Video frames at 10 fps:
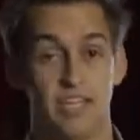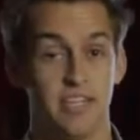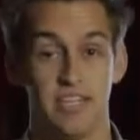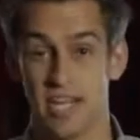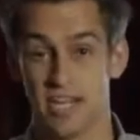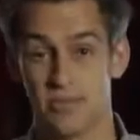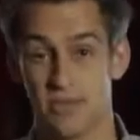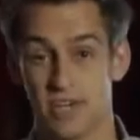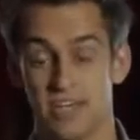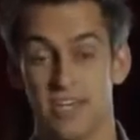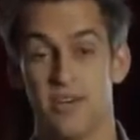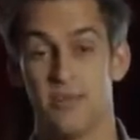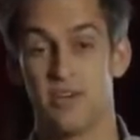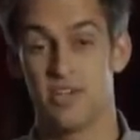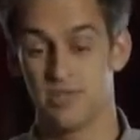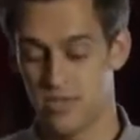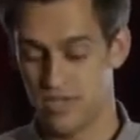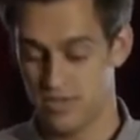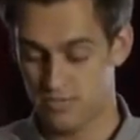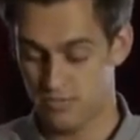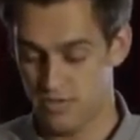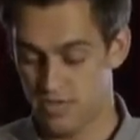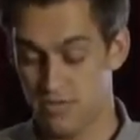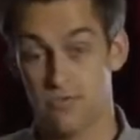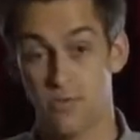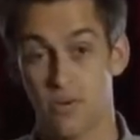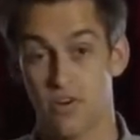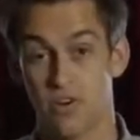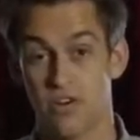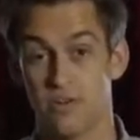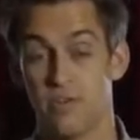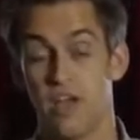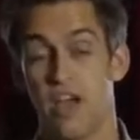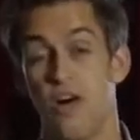Not going to work. What you're going to want to do is put your forearm